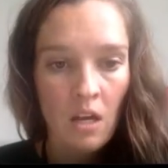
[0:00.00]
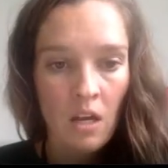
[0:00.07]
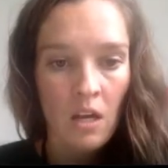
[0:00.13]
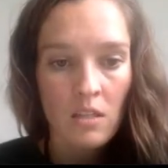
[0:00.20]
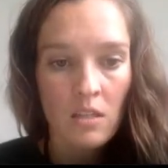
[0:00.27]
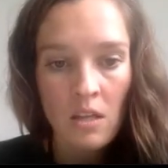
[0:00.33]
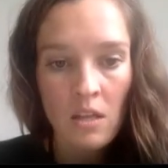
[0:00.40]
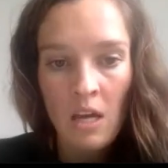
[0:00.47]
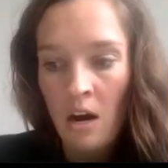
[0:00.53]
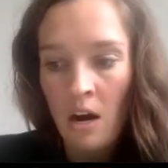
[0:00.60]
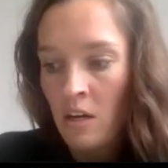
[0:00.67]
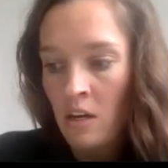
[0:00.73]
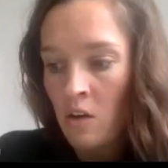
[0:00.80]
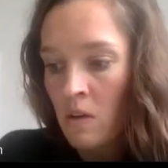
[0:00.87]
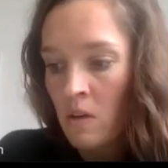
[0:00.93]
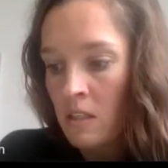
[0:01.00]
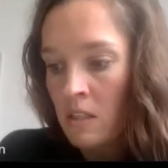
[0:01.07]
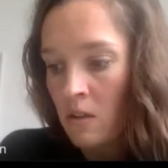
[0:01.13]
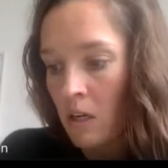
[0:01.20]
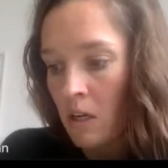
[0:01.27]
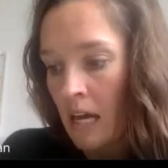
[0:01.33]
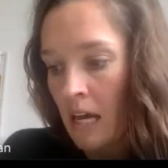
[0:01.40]
So there are units that
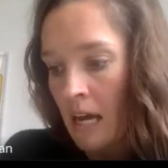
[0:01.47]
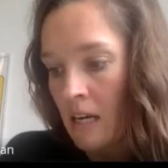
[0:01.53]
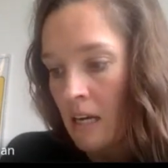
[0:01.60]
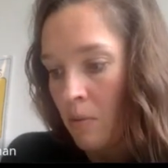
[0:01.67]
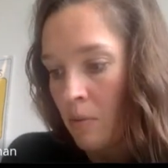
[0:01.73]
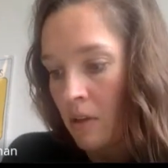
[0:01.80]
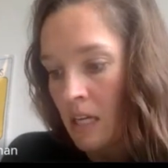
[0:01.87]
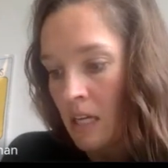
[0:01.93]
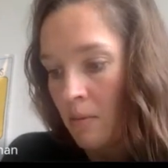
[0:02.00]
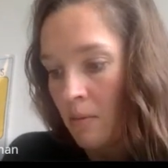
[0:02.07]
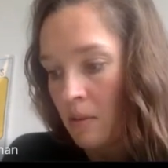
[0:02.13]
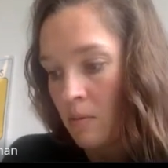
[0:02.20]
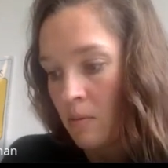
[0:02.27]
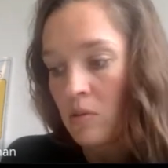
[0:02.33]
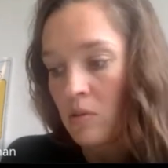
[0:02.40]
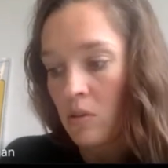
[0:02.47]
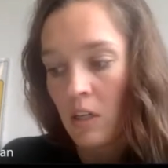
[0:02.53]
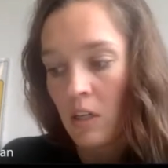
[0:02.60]
we're going to end up with tablespoons per